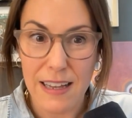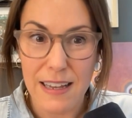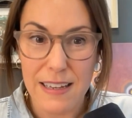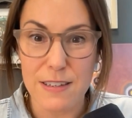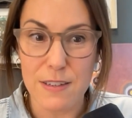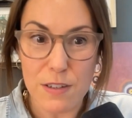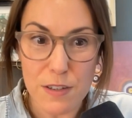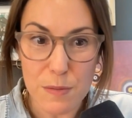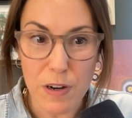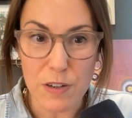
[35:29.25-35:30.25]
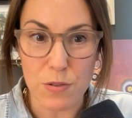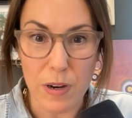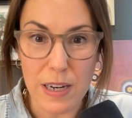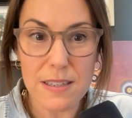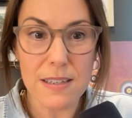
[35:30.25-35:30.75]
is this a smart
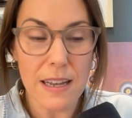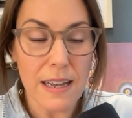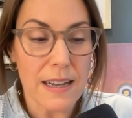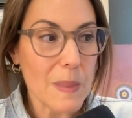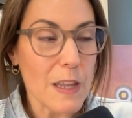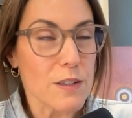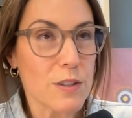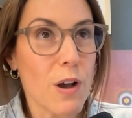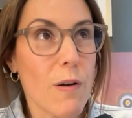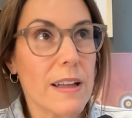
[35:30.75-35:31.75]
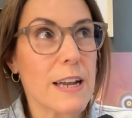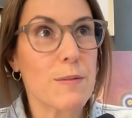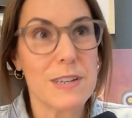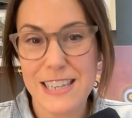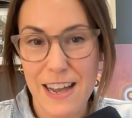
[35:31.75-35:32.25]
choice? So there
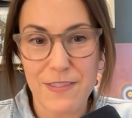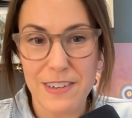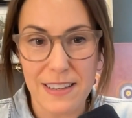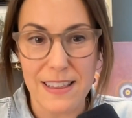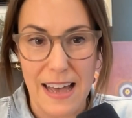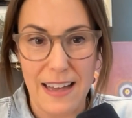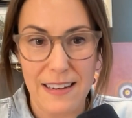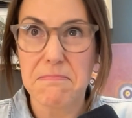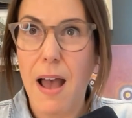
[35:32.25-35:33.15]
was definitely that.